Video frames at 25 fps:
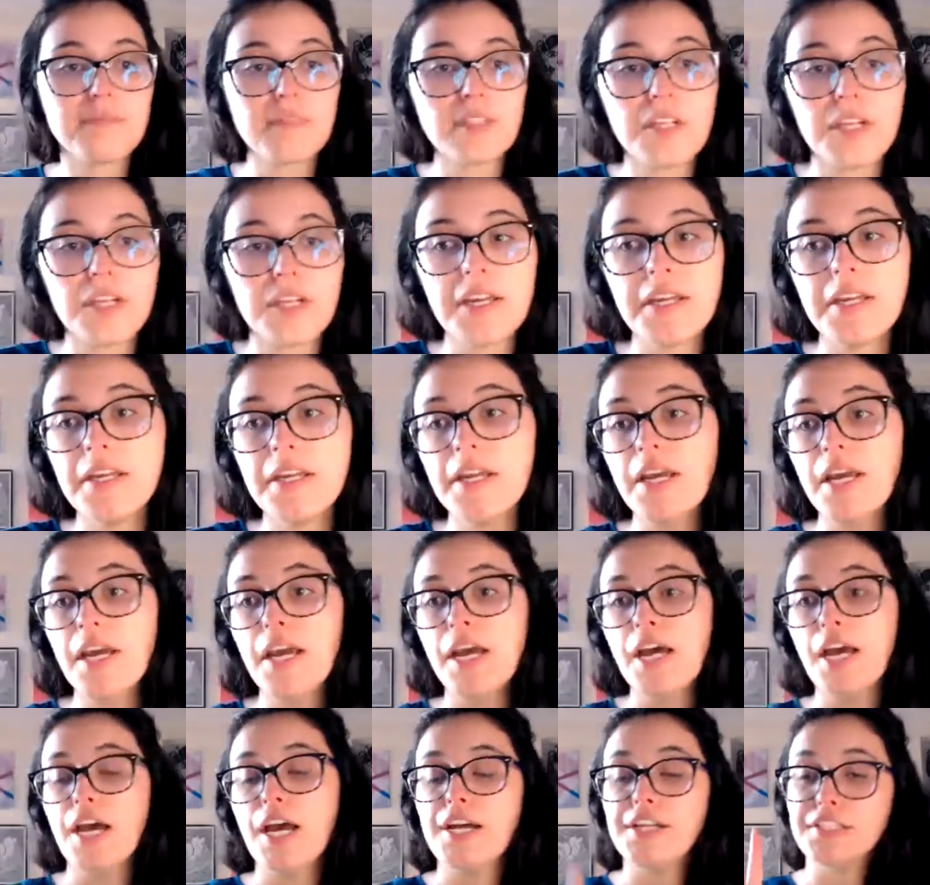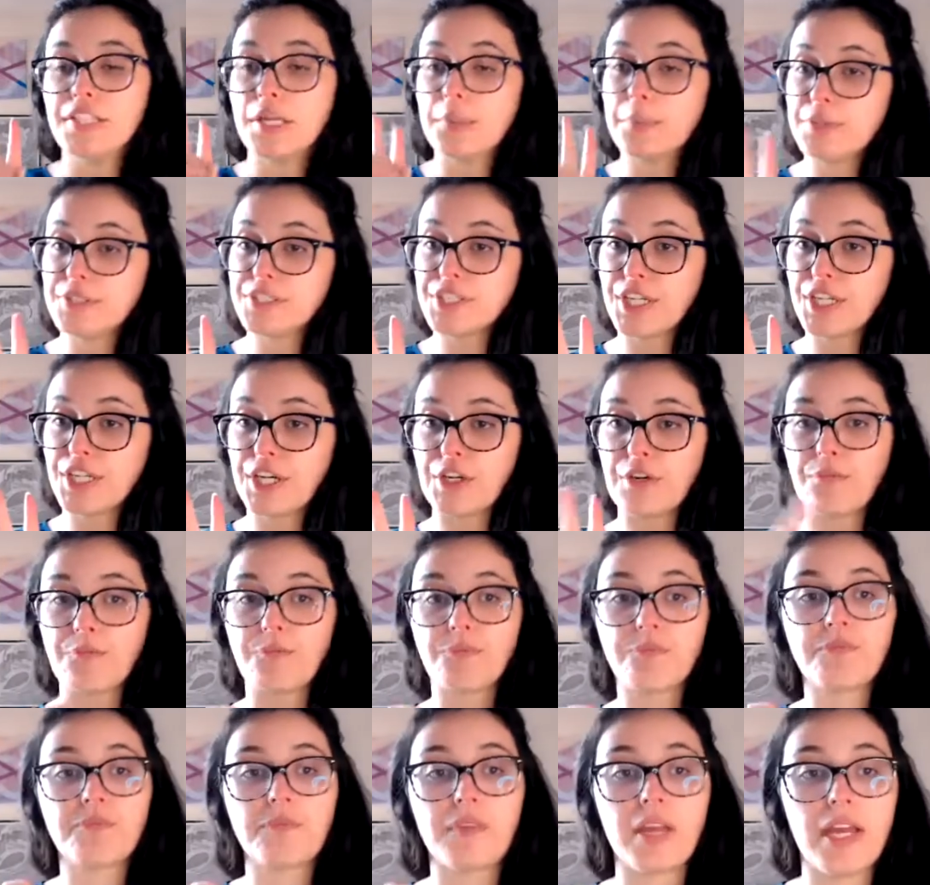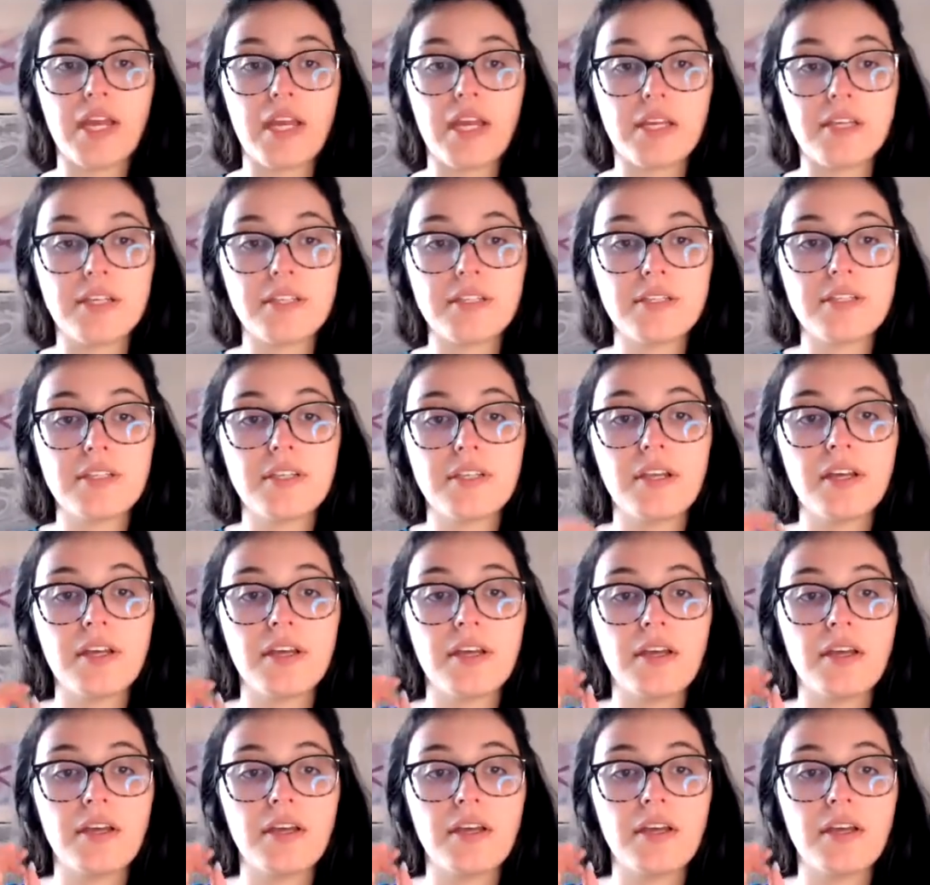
Okay. Number 2 is